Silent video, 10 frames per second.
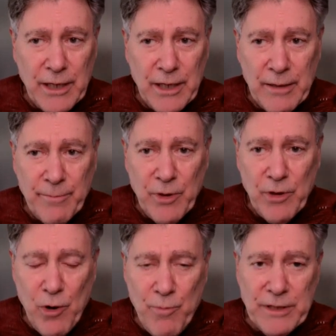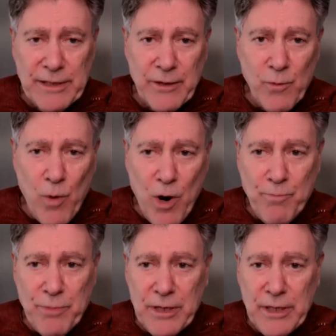I'm hoping that it
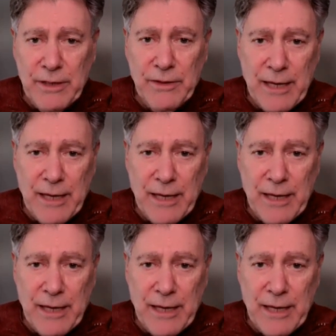won't be